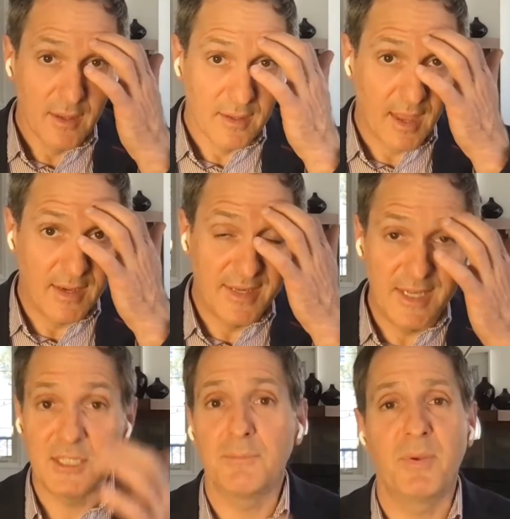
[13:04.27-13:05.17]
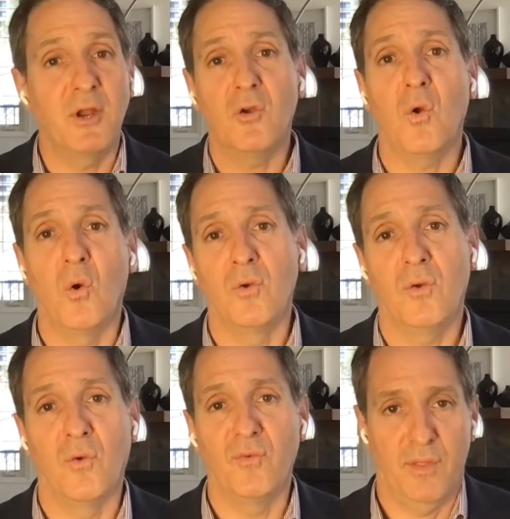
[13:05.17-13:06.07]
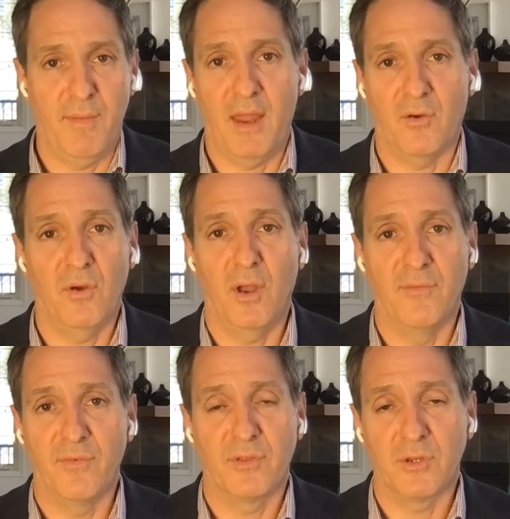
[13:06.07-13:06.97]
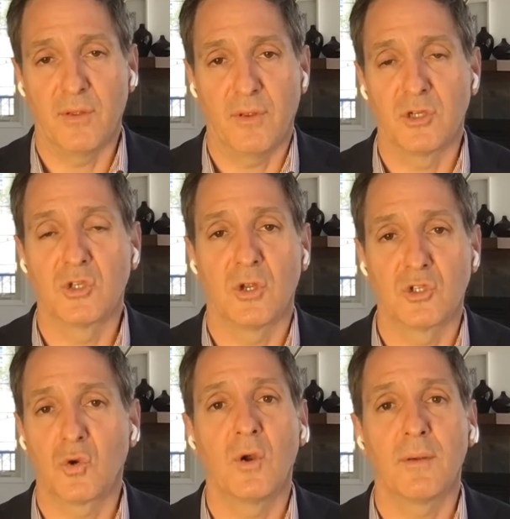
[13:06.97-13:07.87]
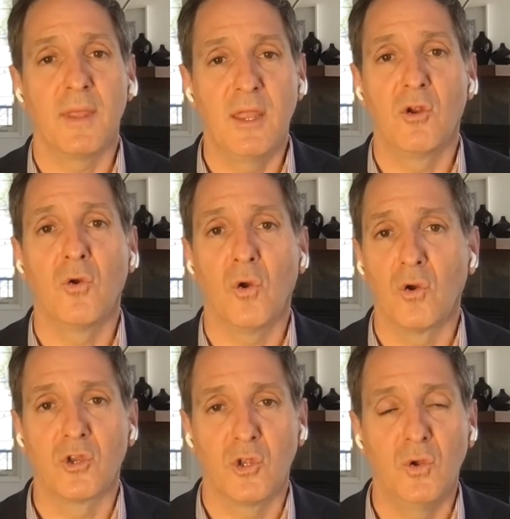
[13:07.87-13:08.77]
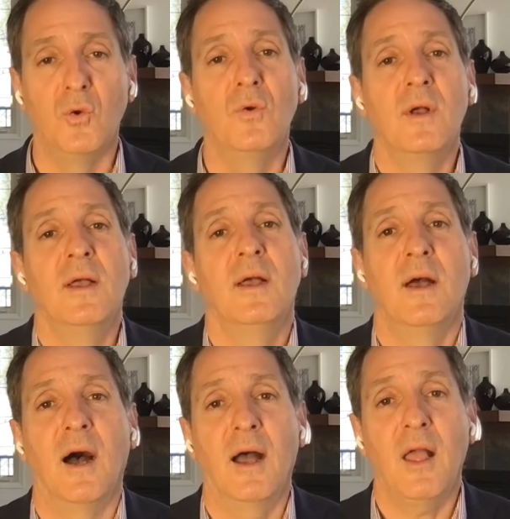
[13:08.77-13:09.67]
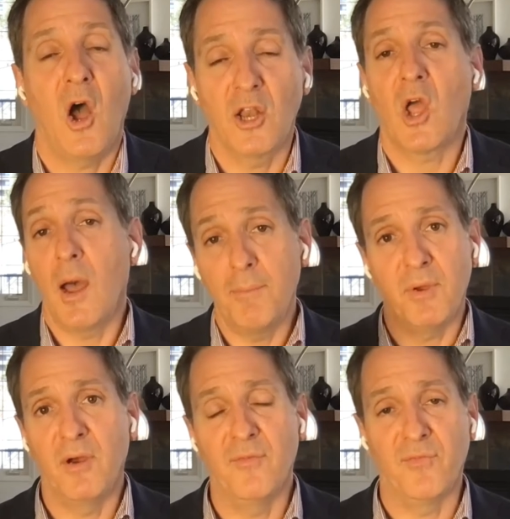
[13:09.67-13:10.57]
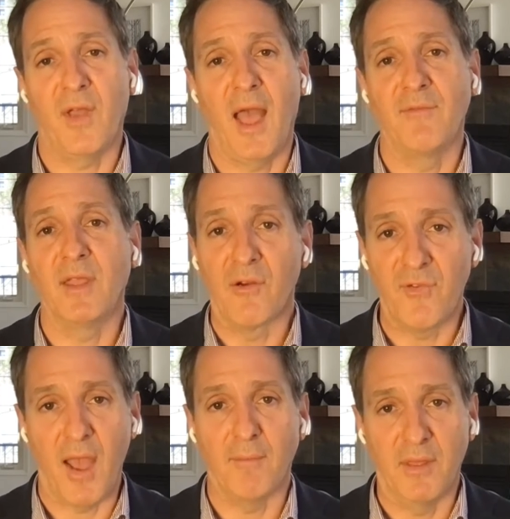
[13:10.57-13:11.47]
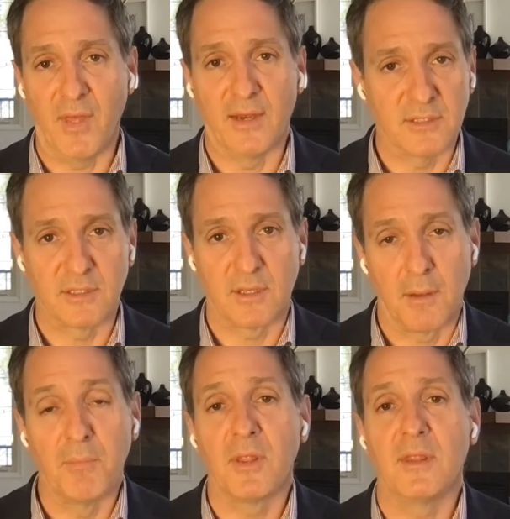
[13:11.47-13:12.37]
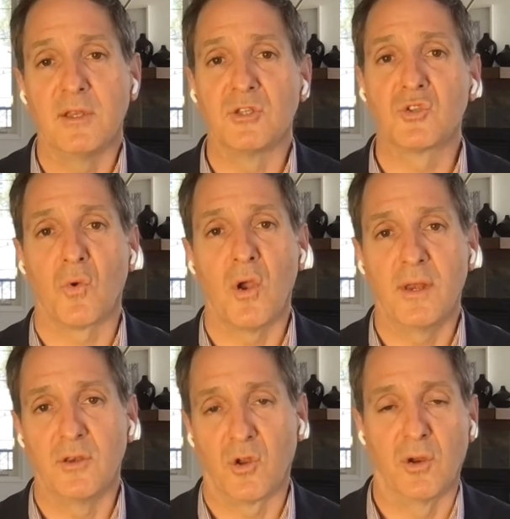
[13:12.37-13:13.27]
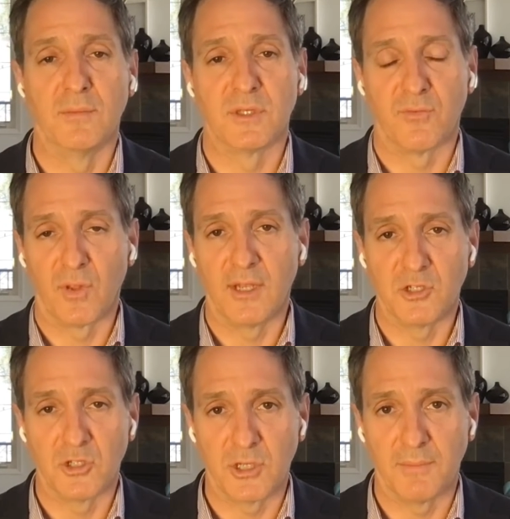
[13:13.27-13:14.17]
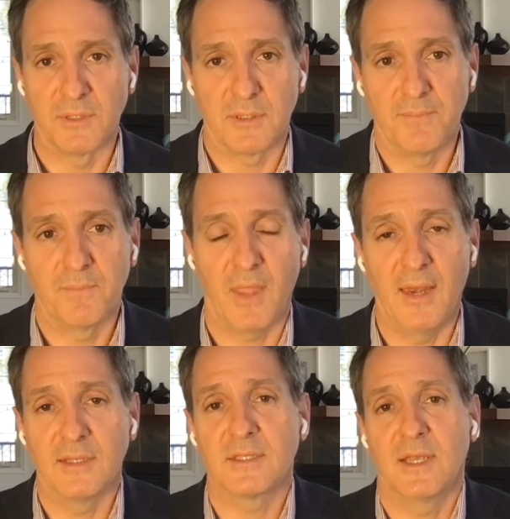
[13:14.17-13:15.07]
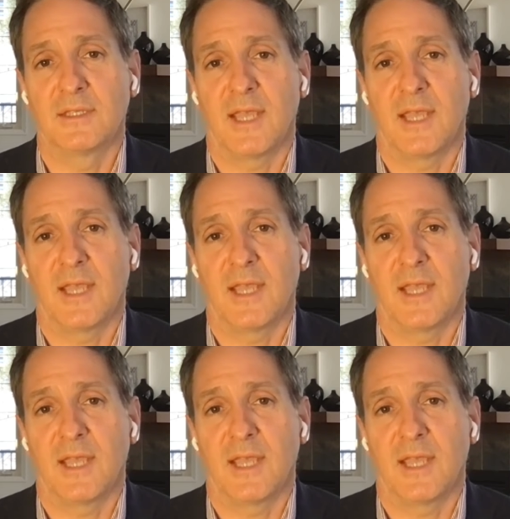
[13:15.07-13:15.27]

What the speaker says: can disappear over the matter of a short year or two, on top of having a family that is completely destroyed in terms of relationships. And it's